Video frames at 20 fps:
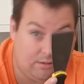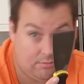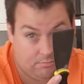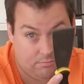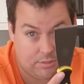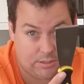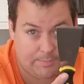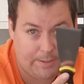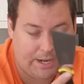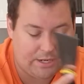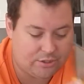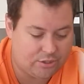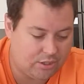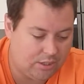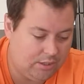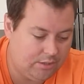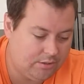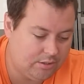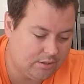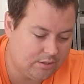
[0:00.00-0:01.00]

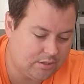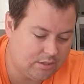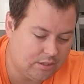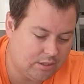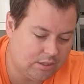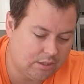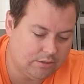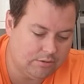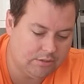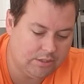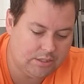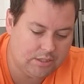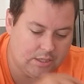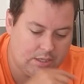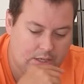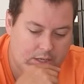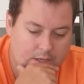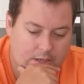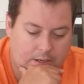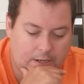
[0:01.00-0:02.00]
spatula that's included
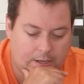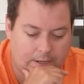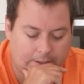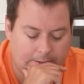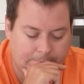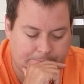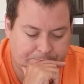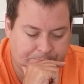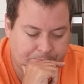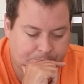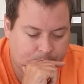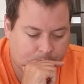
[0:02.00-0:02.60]
um,